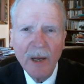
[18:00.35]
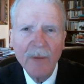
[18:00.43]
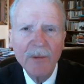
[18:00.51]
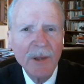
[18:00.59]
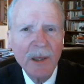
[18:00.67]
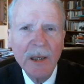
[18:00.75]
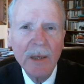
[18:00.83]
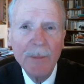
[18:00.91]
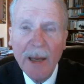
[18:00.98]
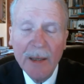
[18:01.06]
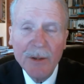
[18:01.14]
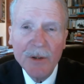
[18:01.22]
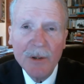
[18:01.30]
everything he
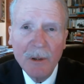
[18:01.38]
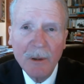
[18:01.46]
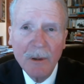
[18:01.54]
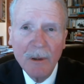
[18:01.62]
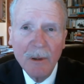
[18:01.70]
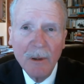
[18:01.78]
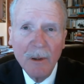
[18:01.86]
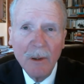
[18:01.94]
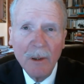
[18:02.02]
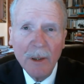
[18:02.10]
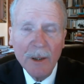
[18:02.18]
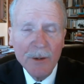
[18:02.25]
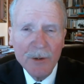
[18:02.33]
makes
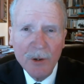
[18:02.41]
is